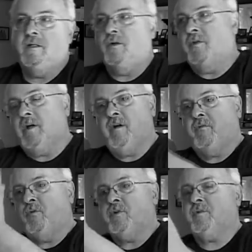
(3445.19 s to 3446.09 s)
you know, the
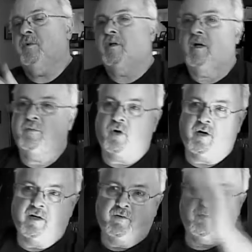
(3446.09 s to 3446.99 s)
Air Force would come,
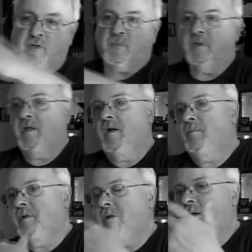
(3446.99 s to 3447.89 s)
our Air Force would
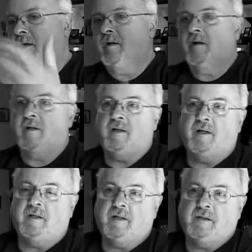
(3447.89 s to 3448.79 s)
come, and on and on.
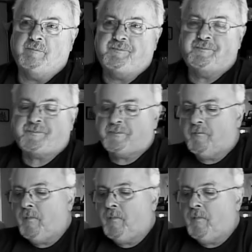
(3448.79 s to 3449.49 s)
Mm.